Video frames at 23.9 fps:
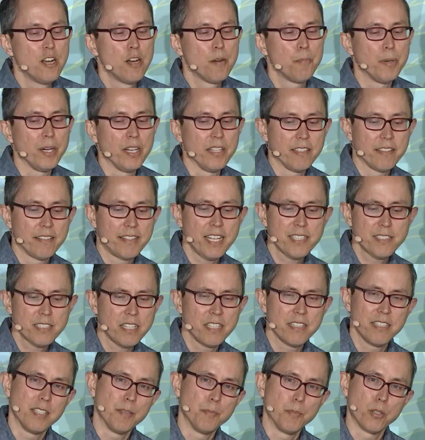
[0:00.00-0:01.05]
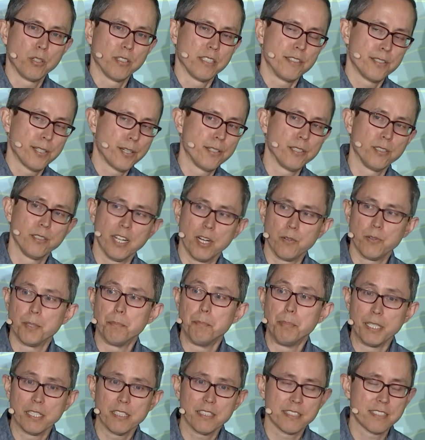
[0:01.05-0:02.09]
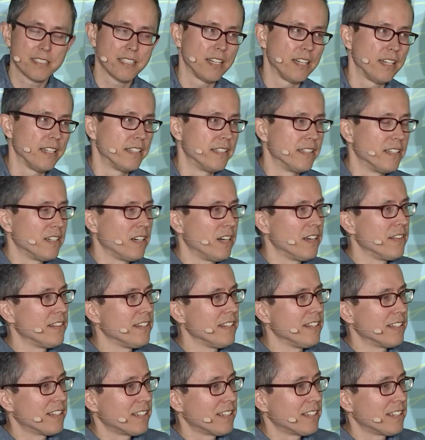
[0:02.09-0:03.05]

But that's on the more internal, how we build side. On the